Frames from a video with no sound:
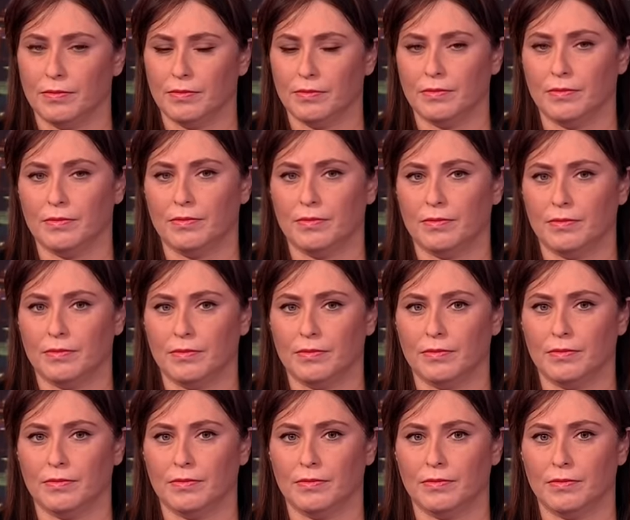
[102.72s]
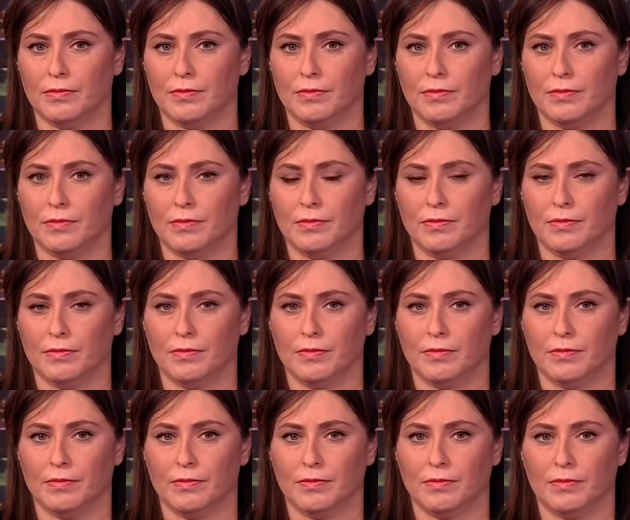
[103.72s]

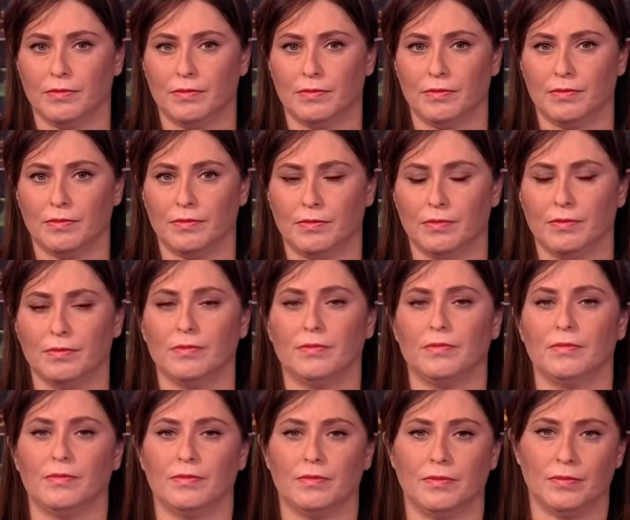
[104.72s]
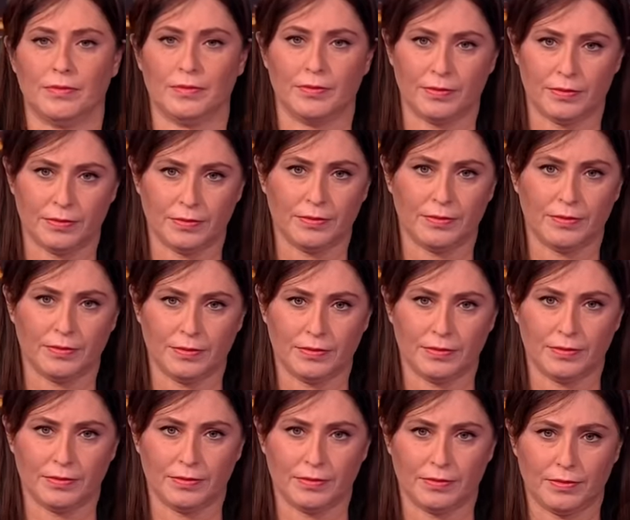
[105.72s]

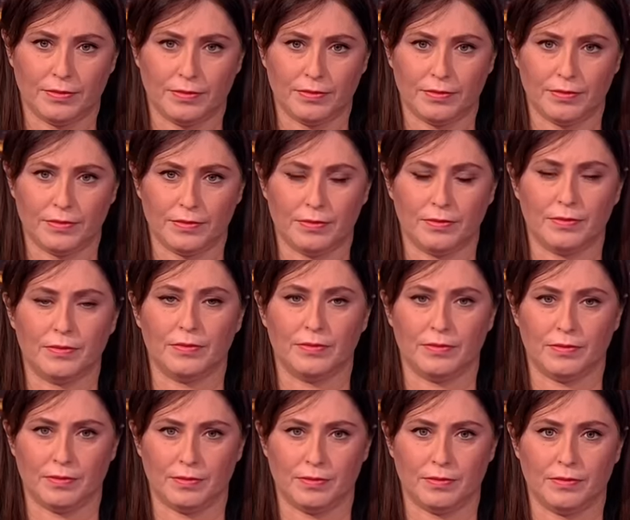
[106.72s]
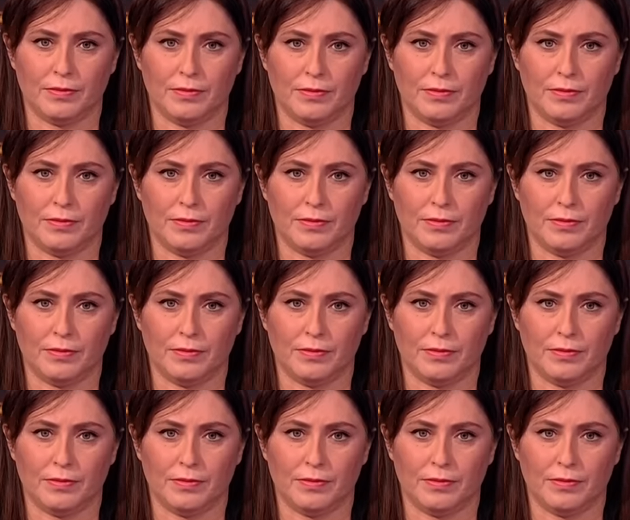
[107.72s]
This person isn't speaking.